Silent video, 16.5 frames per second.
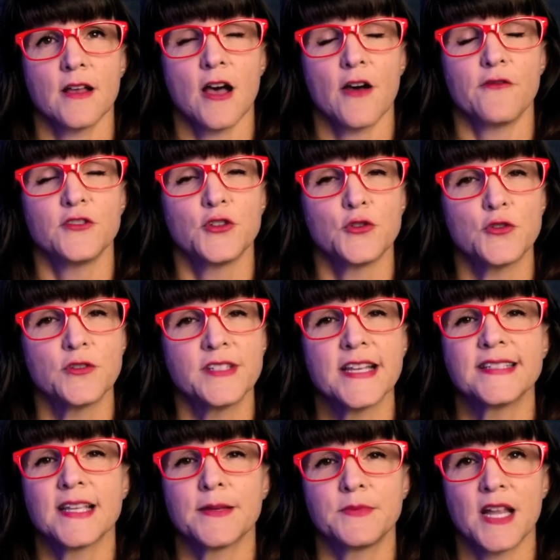of Tuesday,
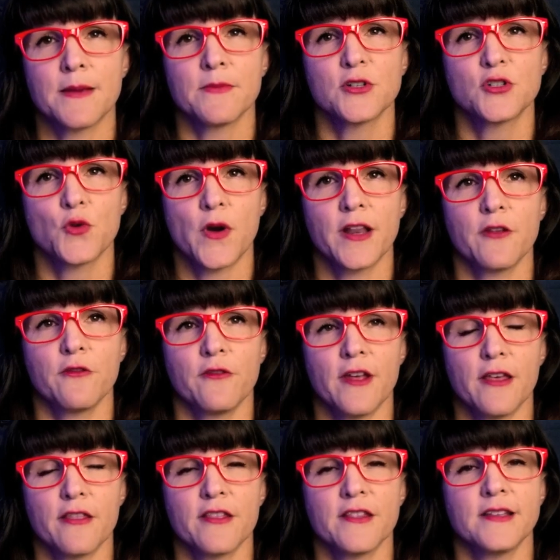September
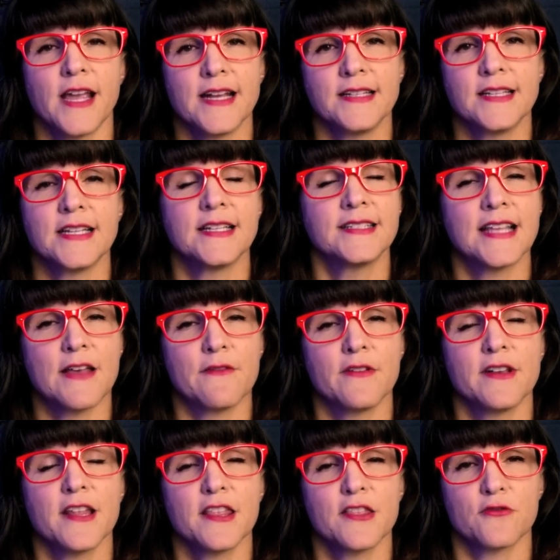25th,
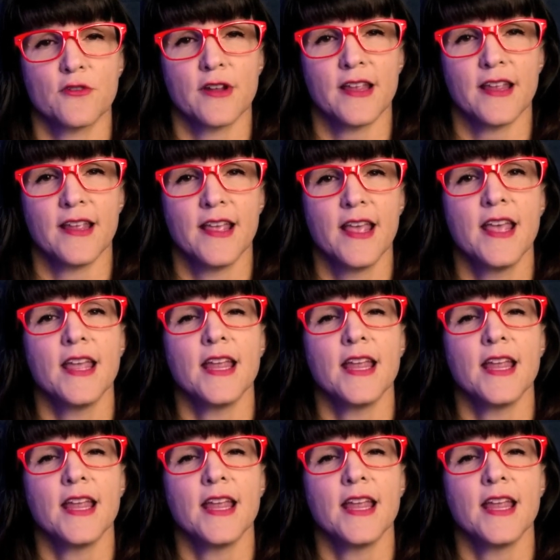1973,